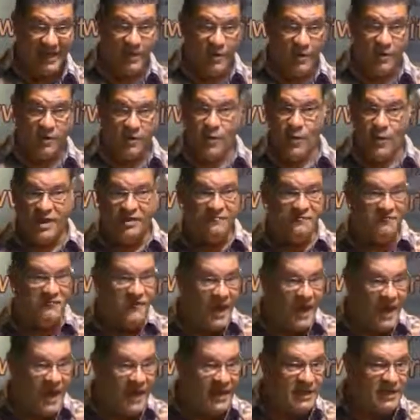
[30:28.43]
one
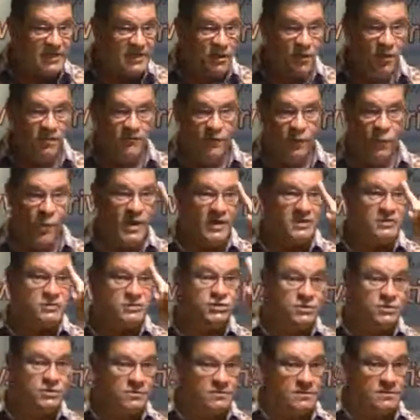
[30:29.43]
fate or one
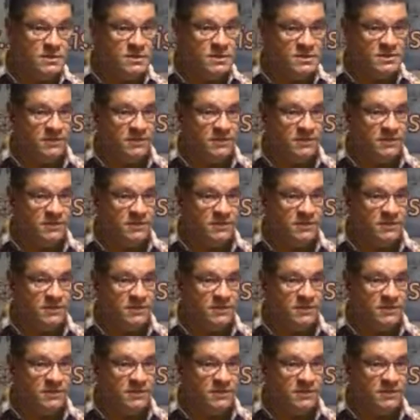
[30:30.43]
doom